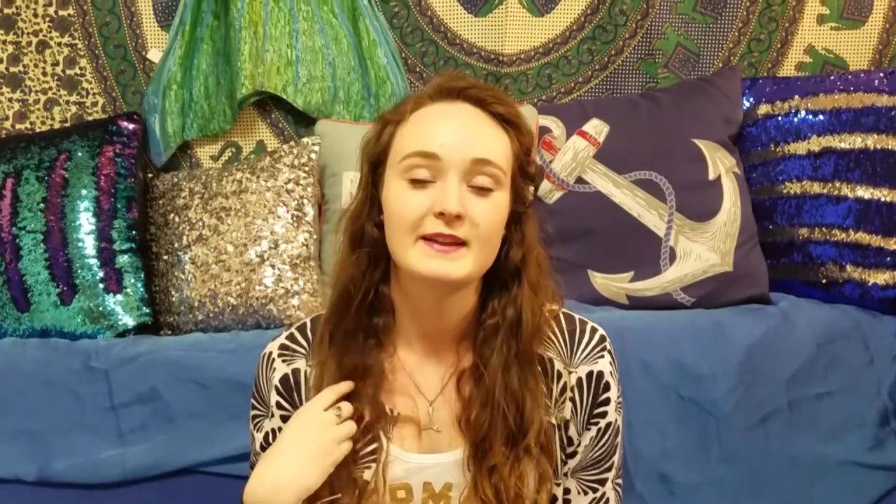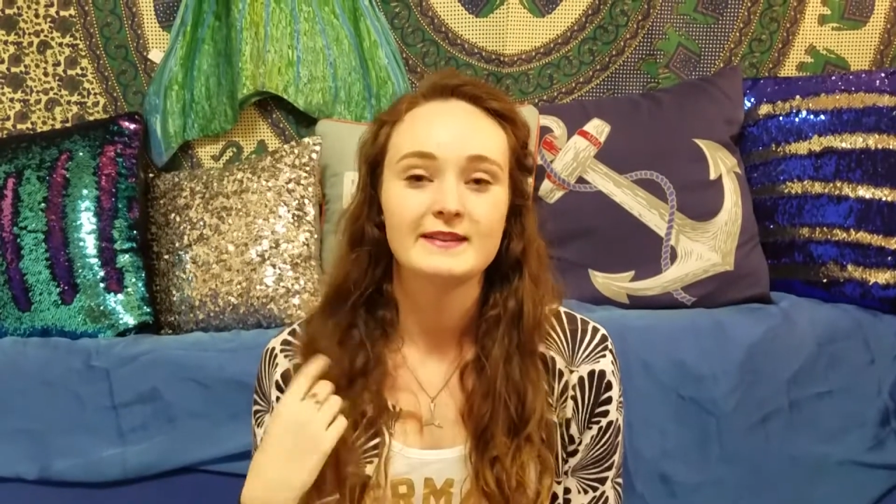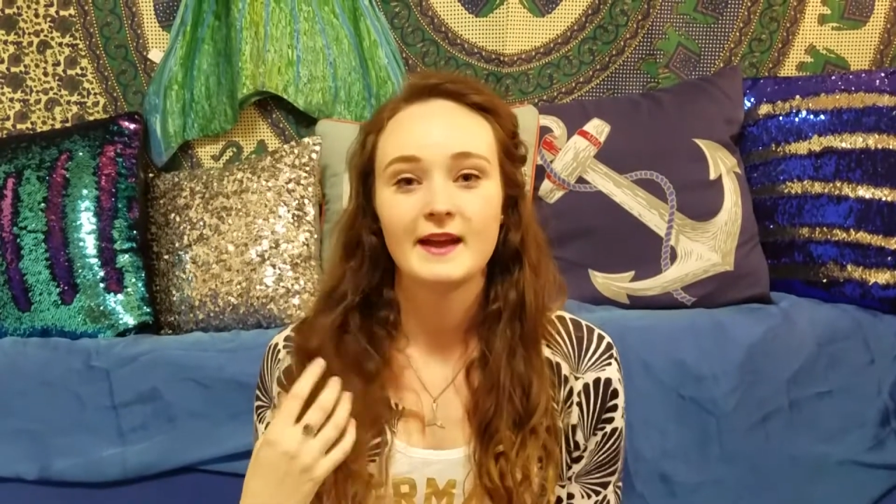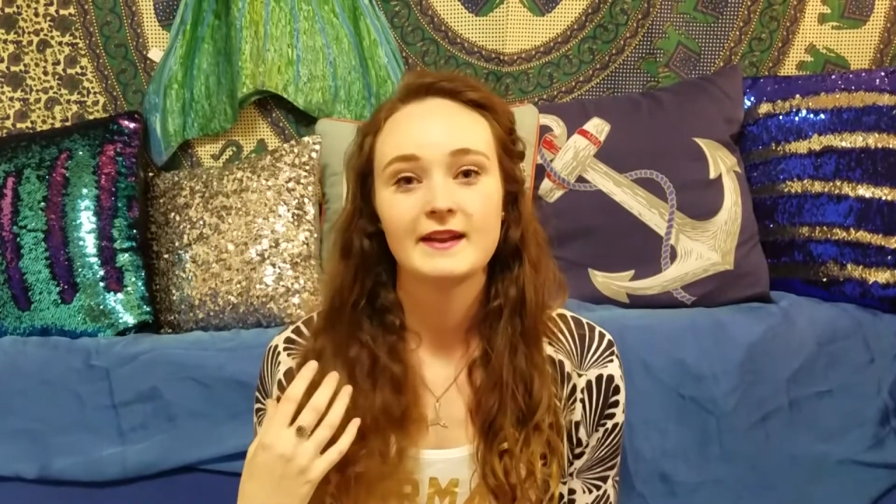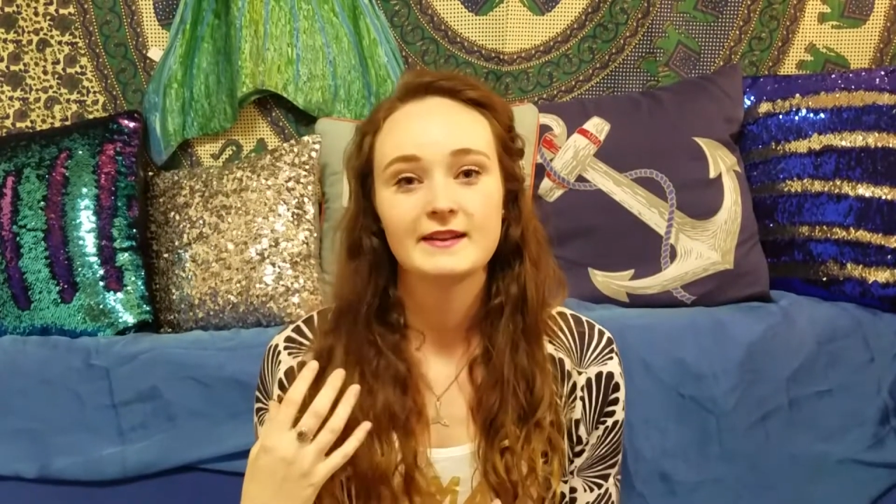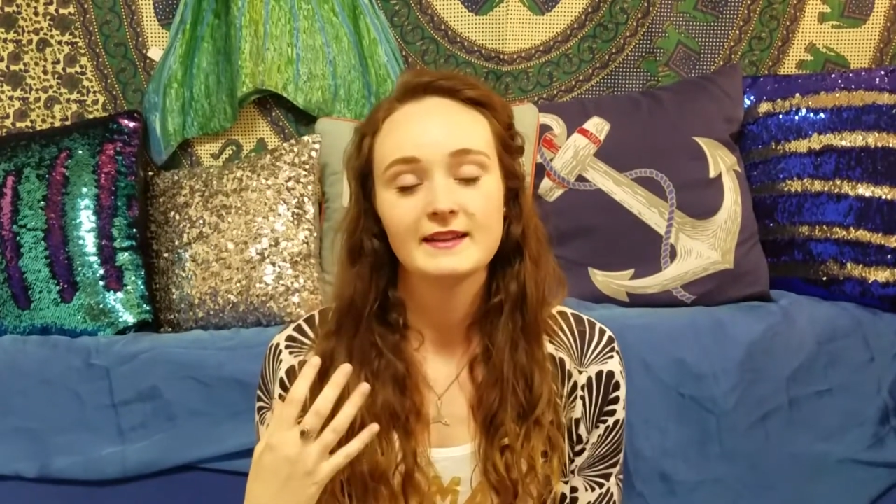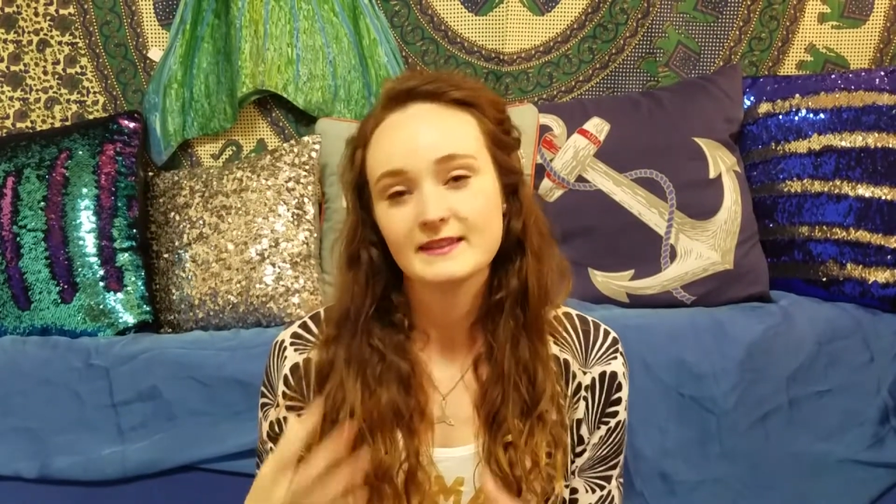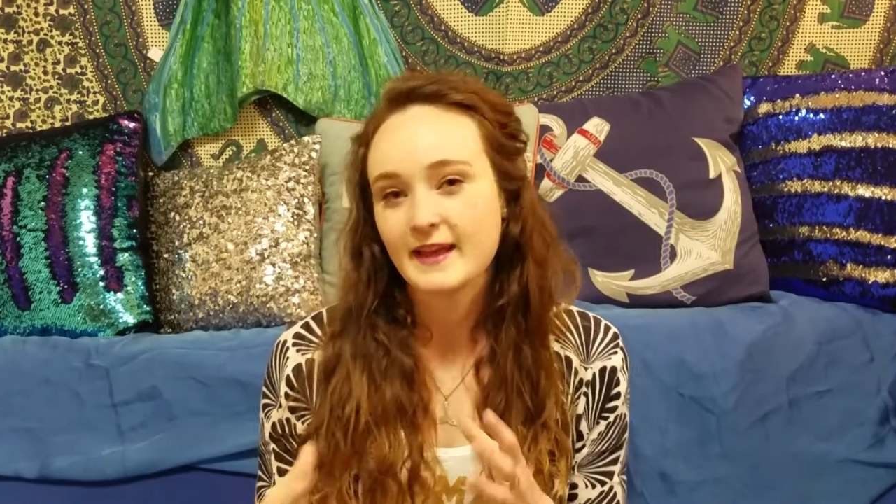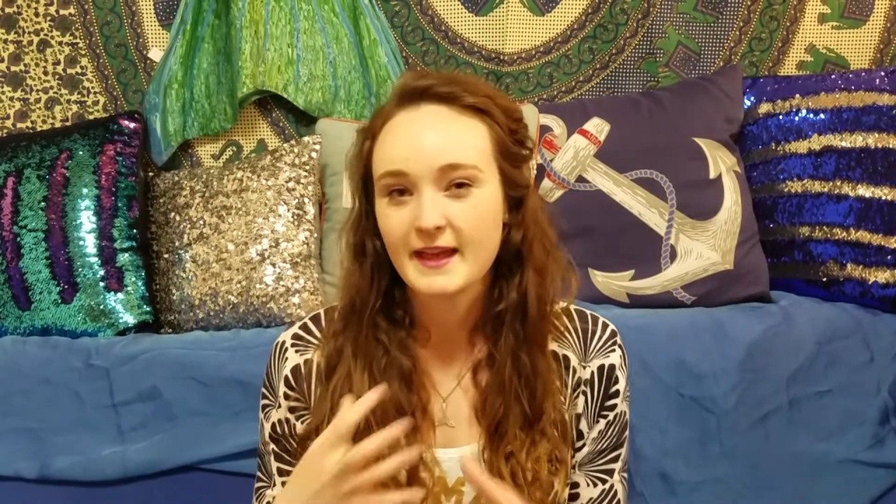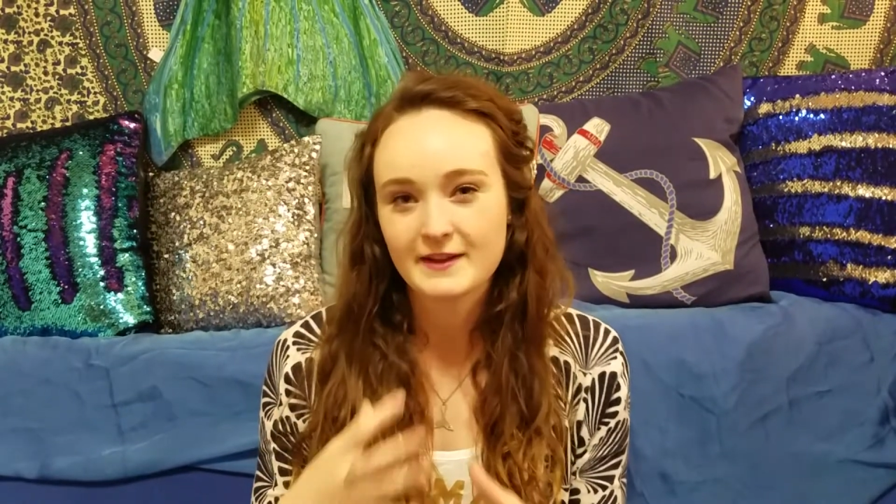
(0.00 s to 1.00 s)
and kind of
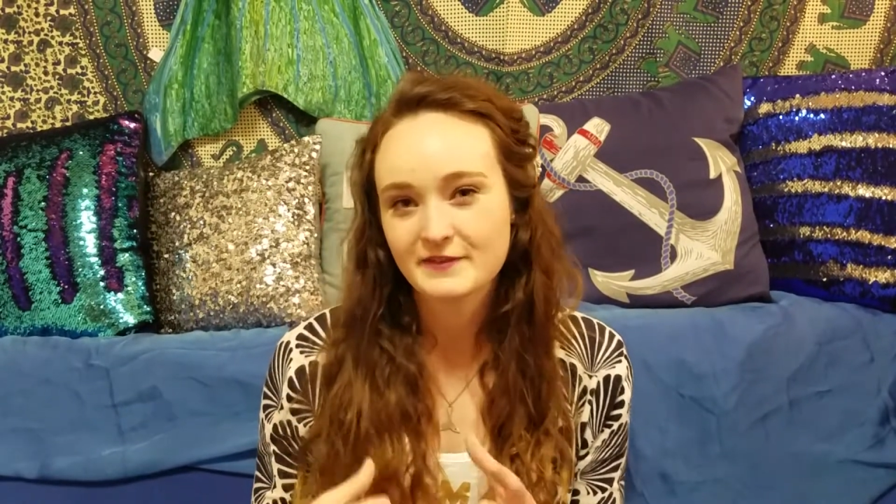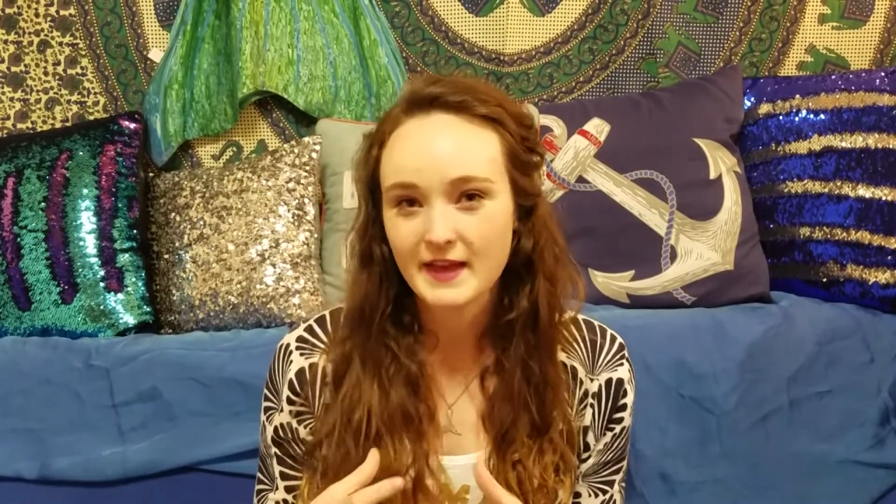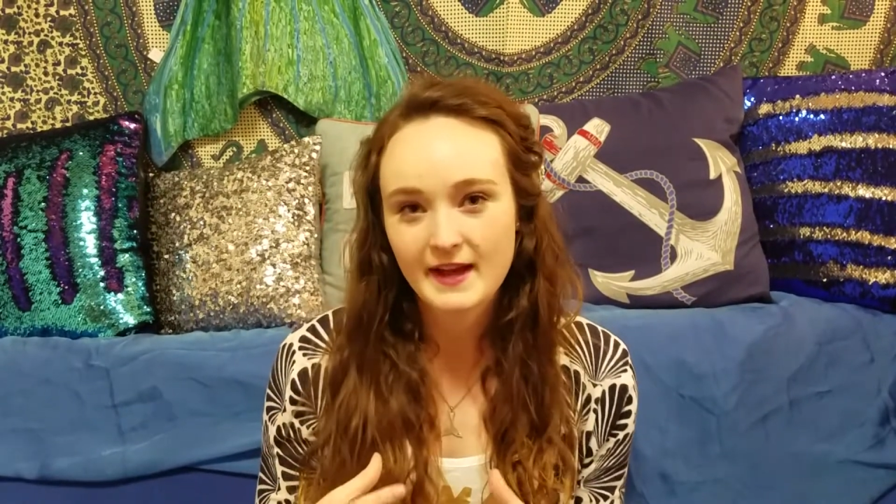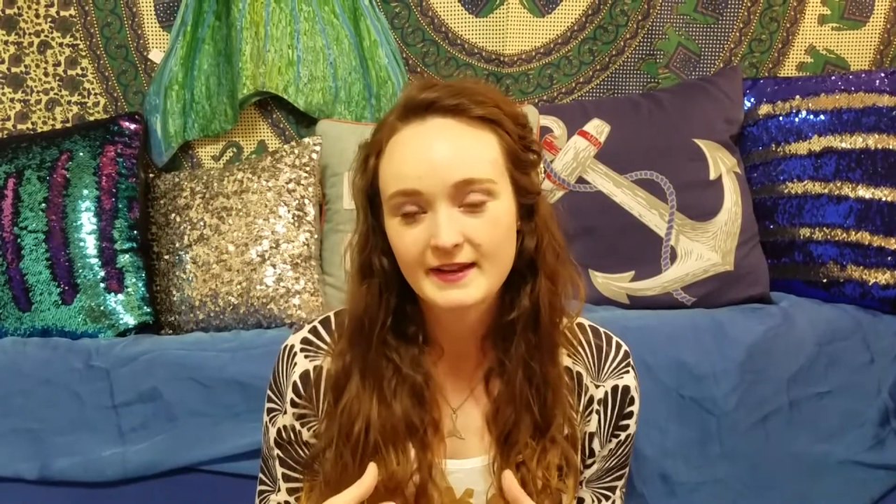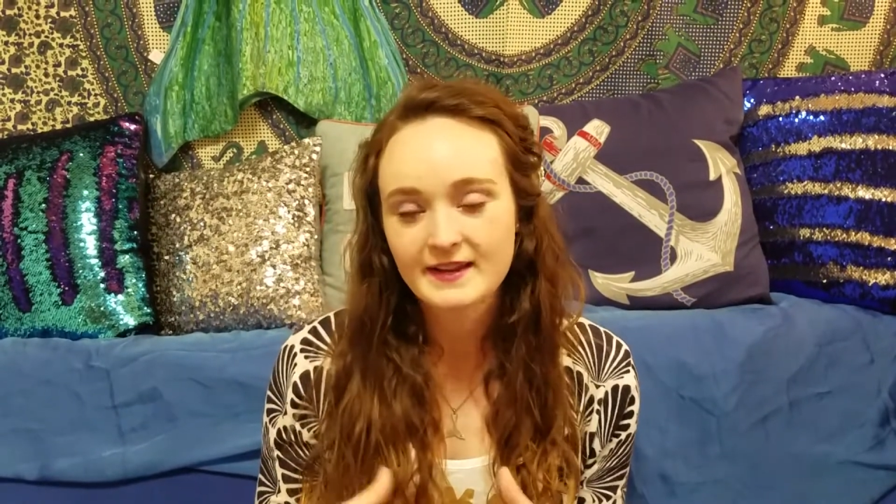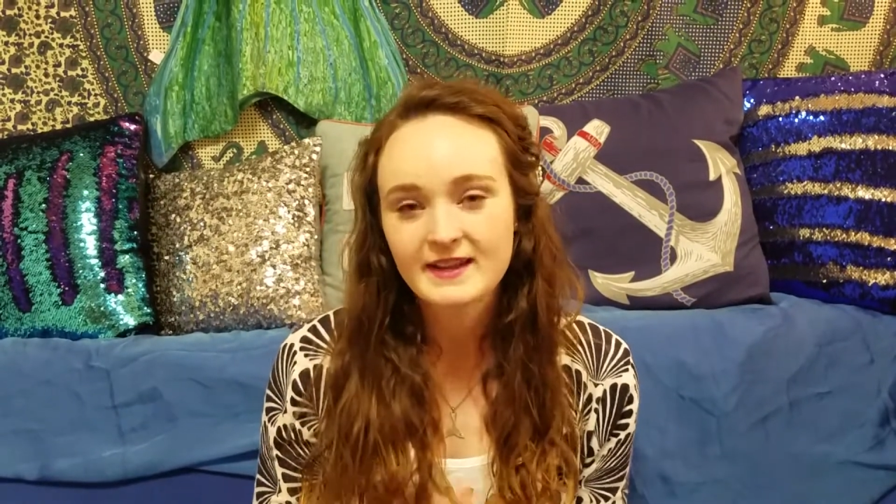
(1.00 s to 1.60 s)
get the hang of that,